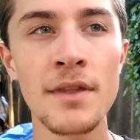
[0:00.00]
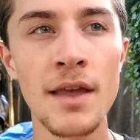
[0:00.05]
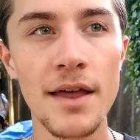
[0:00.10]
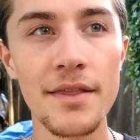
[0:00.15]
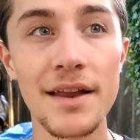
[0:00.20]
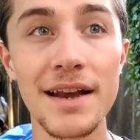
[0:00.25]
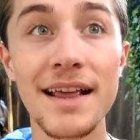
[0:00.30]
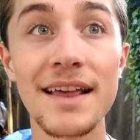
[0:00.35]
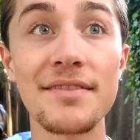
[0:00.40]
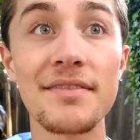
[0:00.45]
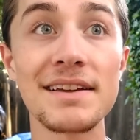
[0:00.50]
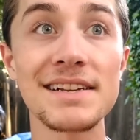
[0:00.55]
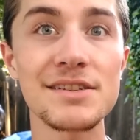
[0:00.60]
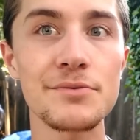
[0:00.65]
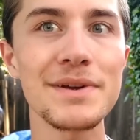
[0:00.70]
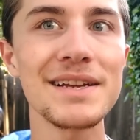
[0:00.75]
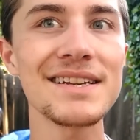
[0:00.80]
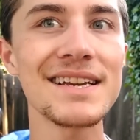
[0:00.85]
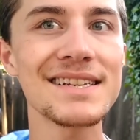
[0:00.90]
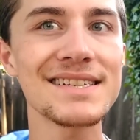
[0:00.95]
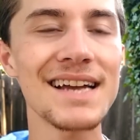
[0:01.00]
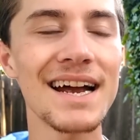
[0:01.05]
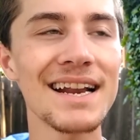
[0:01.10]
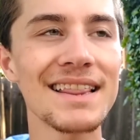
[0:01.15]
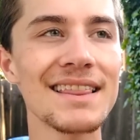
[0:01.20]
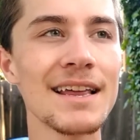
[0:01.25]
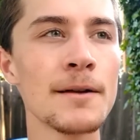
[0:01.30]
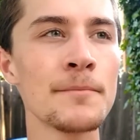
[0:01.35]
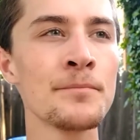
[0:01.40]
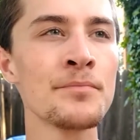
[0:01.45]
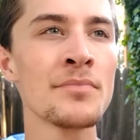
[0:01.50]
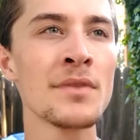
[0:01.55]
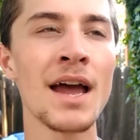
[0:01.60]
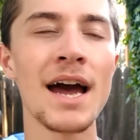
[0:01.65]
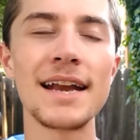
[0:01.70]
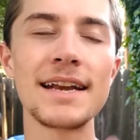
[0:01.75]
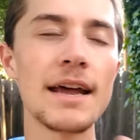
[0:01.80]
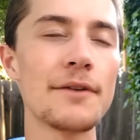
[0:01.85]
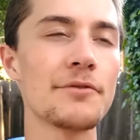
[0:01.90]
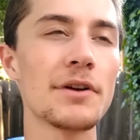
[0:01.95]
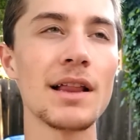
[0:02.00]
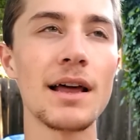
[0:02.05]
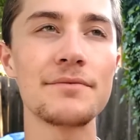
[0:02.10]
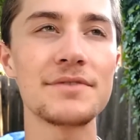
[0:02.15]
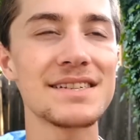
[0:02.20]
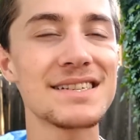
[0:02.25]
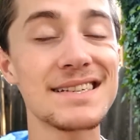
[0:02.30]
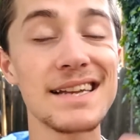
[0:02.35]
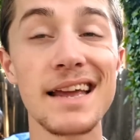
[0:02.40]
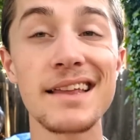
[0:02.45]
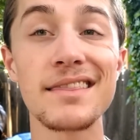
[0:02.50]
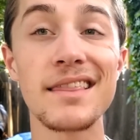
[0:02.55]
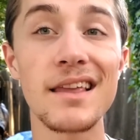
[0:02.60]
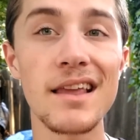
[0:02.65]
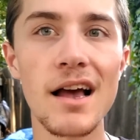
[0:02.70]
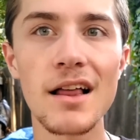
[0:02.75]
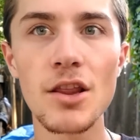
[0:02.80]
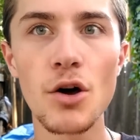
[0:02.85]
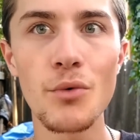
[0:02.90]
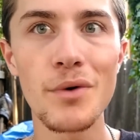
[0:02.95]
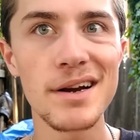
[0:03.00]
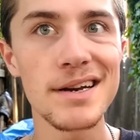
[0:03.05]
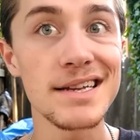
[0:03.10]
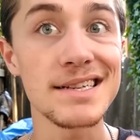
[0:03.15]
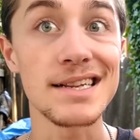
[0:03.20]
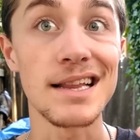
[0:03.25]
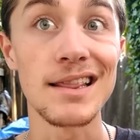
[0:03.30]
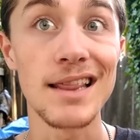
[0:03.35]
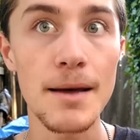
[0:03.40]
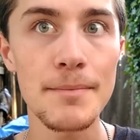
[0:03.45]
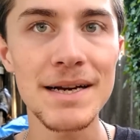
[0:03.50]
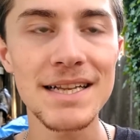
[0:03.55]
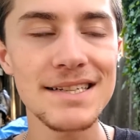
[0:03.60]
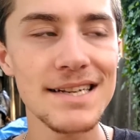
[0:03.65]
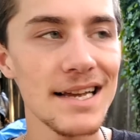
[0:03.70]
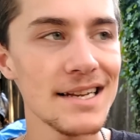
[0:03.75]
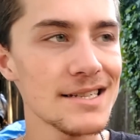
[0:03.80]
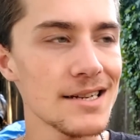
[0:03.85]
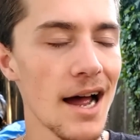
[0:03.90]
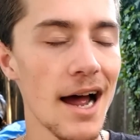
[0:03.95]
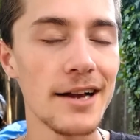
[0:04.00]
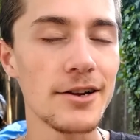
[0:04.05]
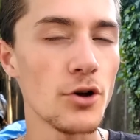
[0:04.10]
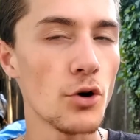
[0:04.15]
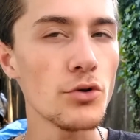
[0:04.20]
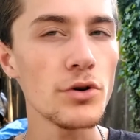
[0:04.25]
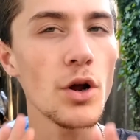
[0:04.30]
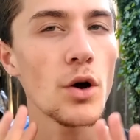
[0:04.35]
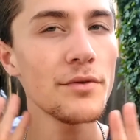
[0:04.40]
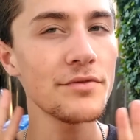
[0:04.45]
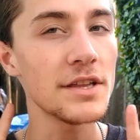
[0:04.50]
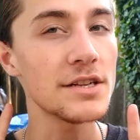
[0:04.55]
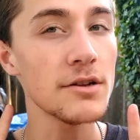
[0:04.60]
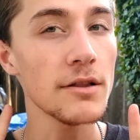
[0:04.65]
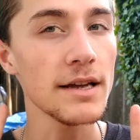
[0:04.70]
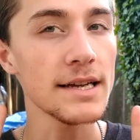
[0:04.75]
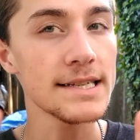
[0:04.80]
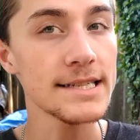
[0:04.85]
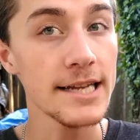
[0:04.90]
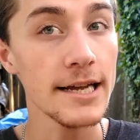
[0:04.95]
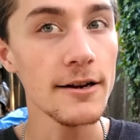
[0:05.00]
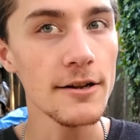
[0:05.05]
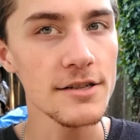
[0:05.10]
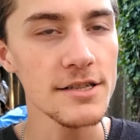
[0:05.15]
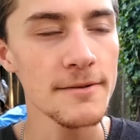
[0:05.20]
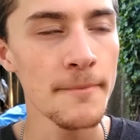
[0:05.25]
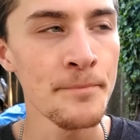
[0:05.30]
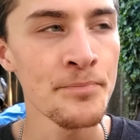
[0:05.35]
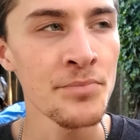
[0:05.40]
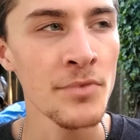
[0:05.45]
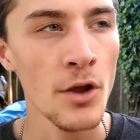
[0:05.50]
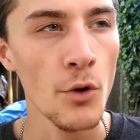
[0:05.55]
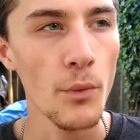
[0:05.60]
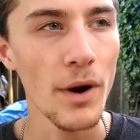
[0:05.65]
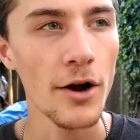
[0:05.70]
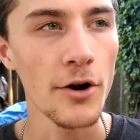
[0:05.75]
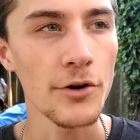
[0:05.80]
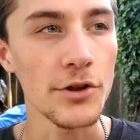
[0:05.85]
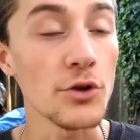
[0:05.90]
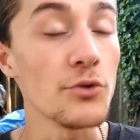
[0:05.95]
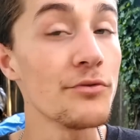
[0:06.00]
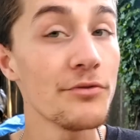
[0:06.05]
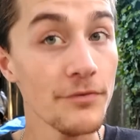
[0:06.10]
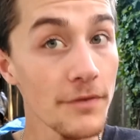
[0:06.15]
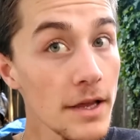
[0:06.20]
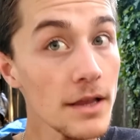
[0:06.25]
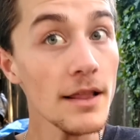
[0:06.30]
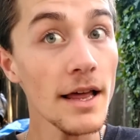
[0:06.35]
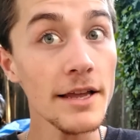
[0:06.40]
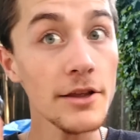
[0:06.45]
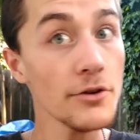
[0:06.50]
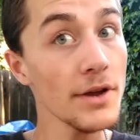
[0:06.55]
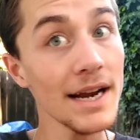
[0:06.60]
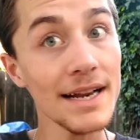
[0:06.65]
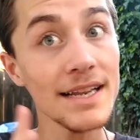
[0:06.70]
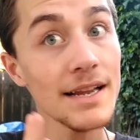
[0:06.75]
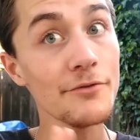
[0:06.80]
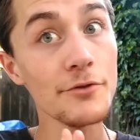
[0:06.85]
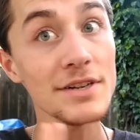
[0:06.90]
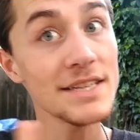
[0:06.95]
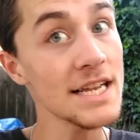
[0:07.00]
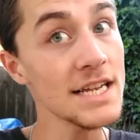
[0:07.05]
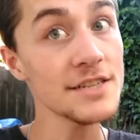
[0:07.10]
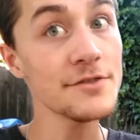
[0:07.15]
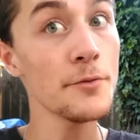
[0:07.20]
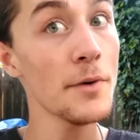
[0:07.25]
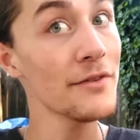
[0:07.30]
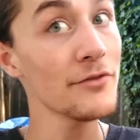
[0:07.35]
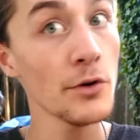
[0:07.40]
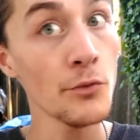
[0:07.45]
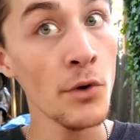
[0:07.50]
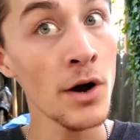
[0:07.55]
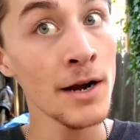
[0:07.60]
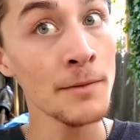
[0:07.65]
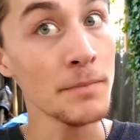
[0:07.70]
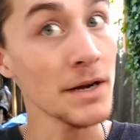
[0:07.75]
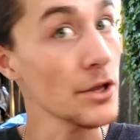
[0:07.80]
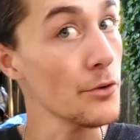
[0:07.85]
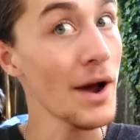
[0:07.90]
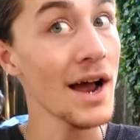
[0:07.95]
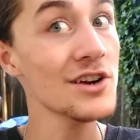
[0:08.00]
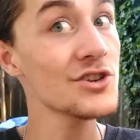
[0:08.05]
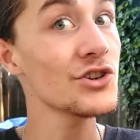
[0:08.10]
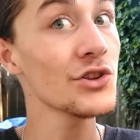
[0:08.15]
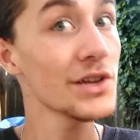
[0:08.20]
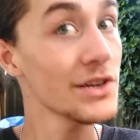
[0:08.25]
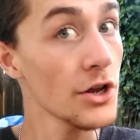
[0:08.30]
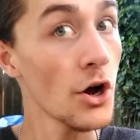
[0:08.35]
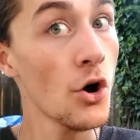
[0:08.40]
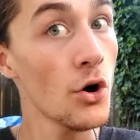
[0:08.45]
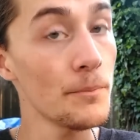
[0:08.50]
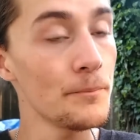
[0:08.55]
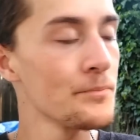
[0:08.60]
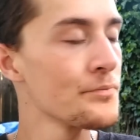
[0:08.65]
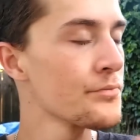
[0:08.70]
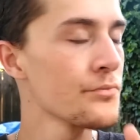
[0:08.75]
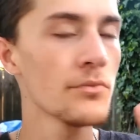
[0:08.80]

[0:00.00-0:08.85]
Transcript: And when you get that sweet taste kind of thing, I definitely have to say the yellow one is a lemony taste. I don't know if these are like Skittles, where you feel like you get a different taste from every one, but you actually don't.